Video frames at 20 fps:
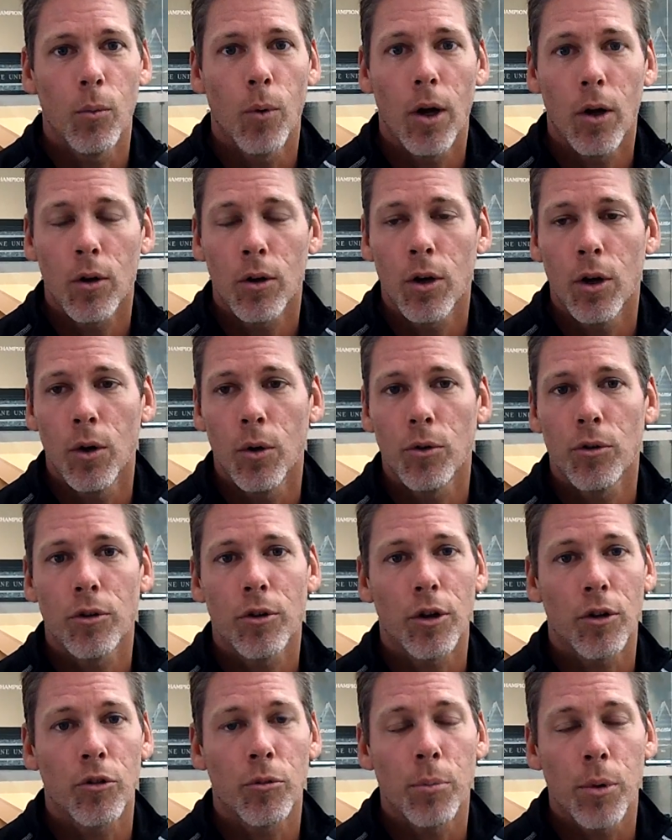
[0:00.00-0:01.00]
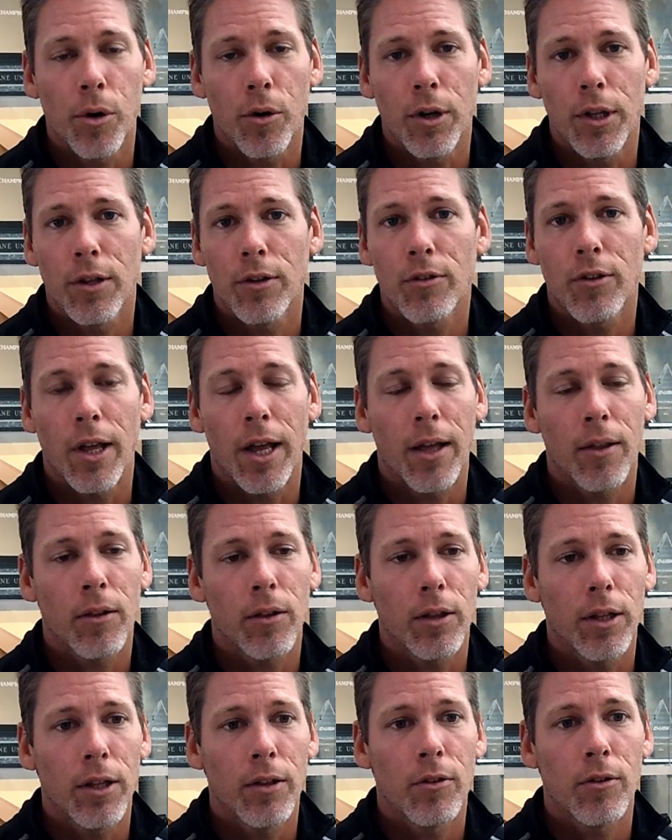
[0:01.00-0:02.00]
well coached, experienced
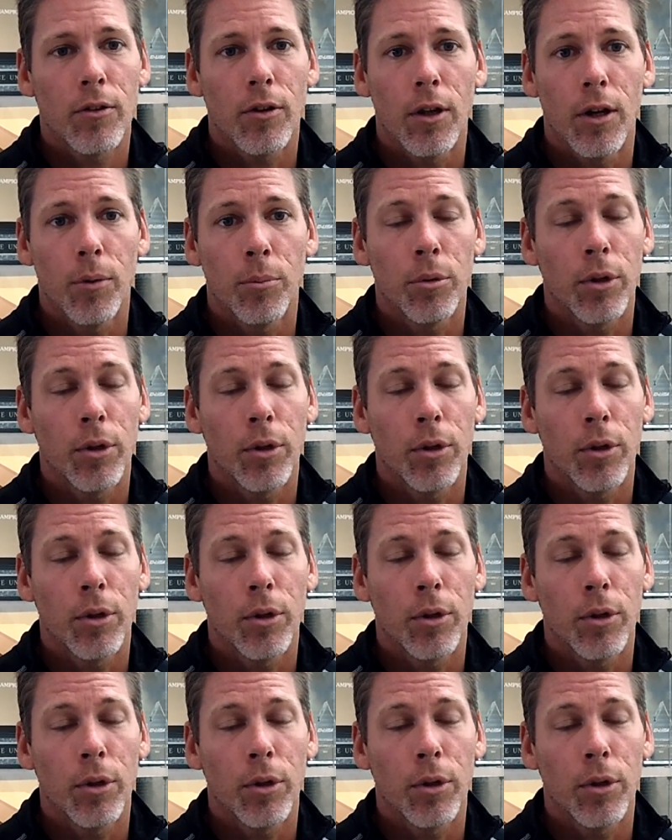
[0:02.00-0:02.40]
athletes,